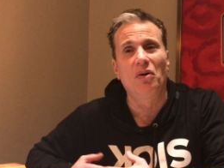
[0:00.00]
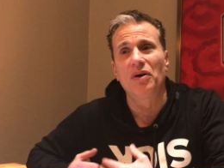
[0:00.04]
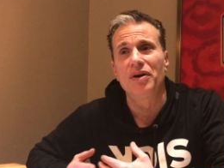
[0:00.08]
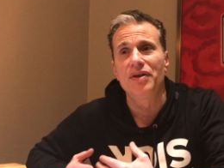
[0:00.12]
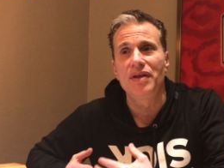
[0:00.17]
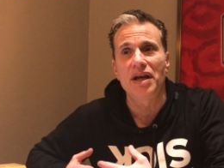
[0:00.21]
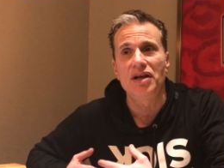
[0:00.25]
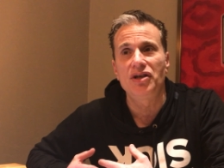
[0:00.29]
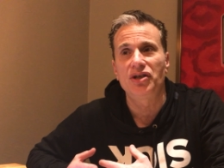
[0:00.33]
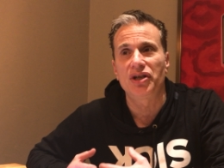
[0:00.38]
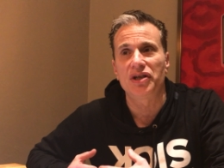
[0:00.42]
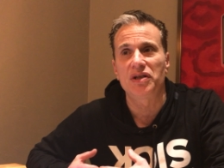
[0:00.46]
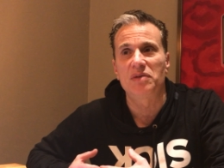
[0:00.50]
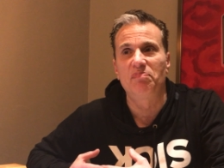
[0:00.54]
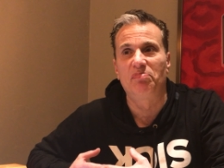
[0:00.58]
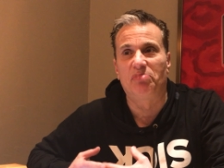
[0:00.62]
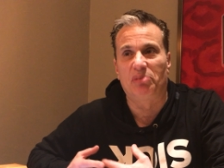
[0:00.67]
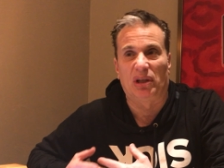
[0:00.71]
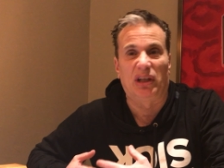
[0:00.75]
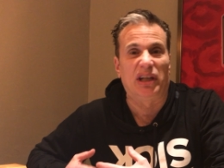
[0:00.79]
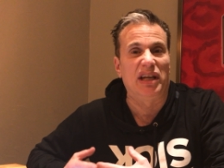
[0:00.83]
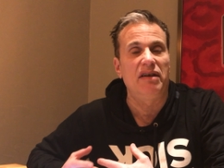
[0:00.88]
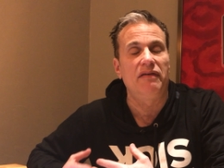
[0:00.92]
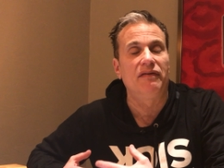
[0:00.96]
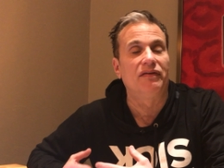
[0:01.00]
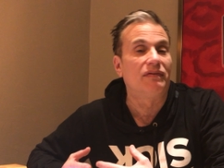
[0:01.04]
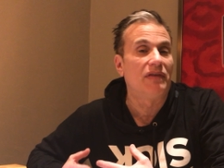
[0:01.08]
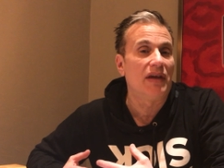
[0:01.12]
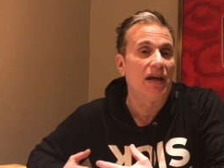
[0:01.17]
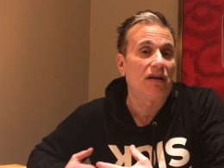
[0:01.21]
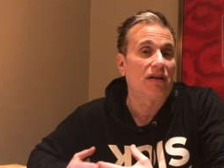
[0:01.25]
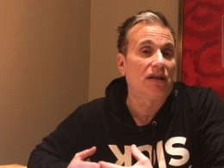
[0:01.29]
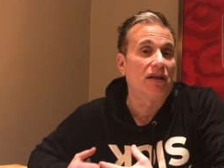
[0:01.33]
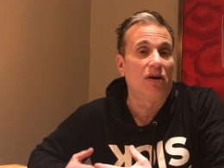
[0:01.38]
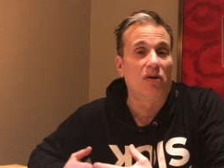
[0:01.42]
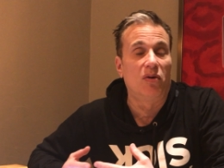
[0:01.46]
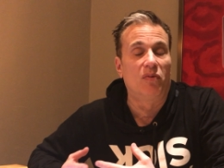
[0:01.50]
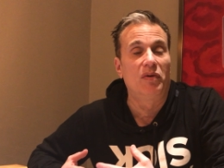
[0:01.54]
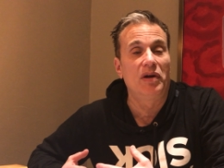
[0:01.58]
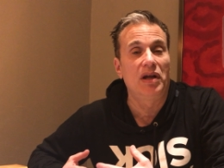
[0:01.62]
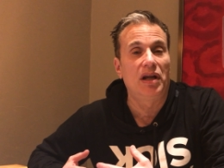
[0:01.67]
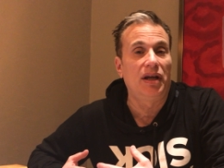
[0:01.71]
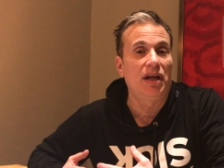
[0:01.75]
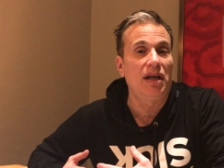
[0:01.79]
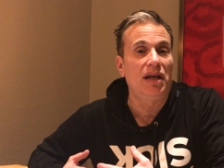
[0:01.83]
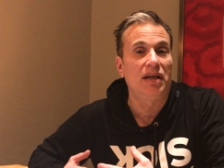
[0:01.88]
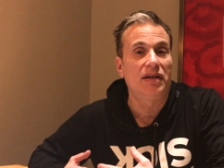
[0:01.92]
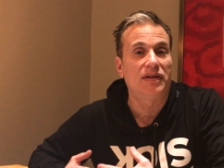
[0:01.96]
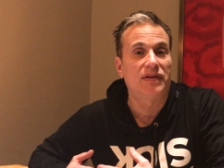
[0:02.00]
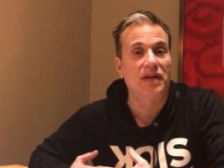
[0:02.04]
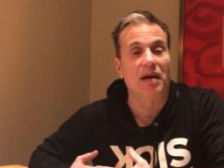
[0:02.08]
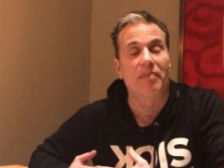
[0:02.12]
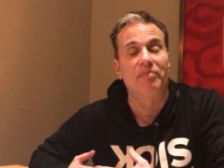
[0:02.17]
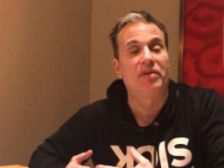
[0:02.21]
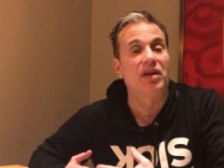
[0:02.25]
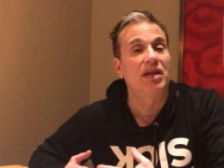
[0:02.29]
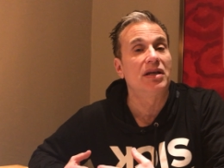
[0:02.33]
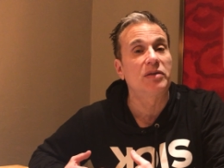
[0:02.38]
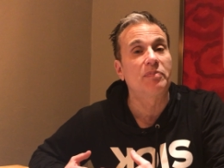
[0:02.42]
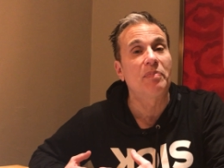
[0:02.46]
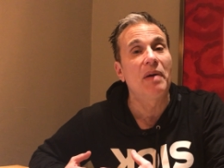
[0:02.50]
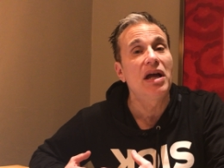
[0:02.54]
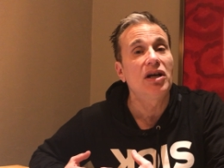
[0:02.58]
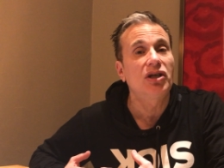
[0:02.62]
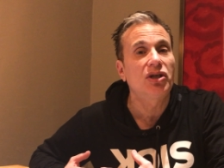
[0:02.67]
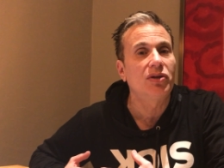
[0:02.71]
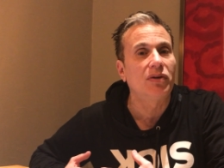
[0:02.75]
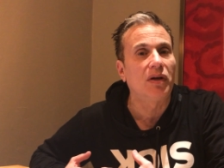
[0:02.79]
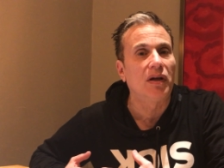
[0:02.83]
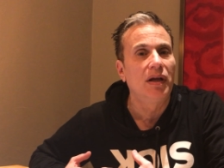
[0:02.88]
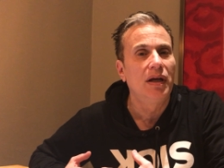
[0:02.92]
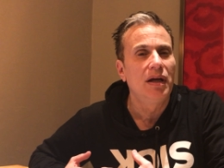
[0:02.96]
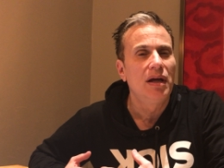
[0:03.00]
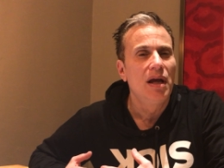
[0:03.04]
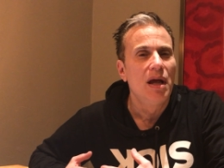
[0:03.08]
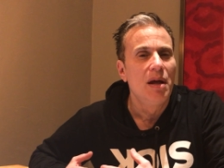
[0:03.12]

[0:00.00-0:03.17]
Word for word: or they just believe that they're really something special.